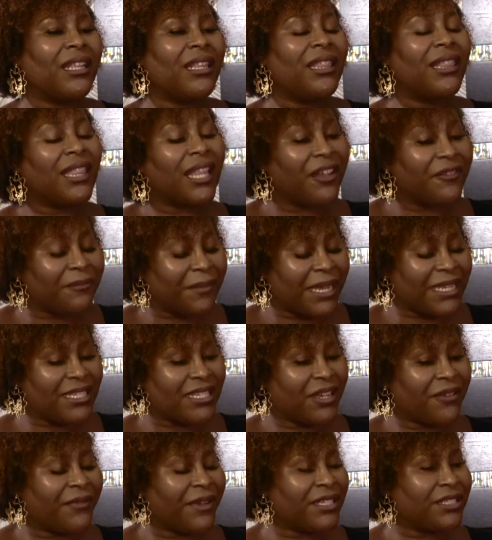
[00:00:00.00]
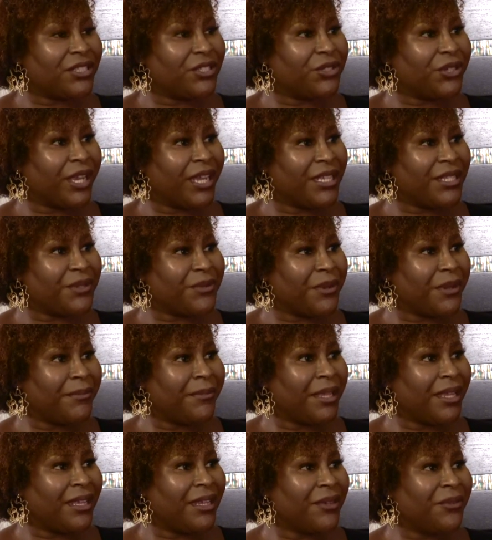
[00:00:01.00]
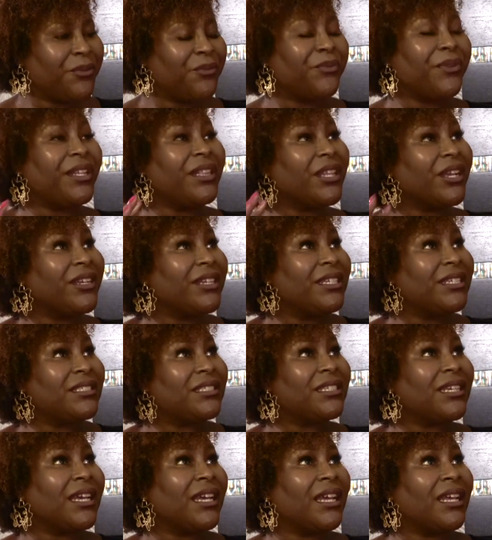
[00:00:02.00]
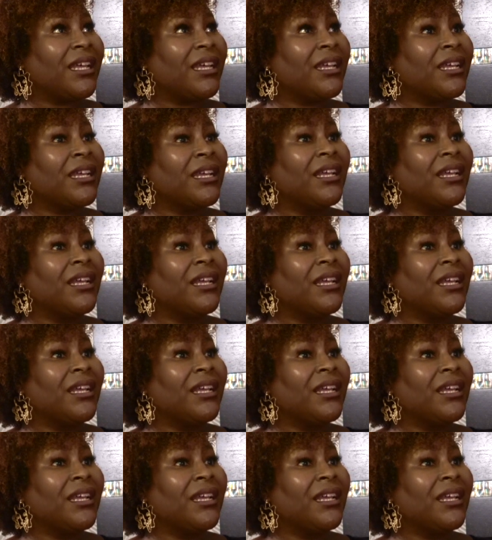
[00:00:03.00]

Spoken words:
love myself as a trans woman, relearning to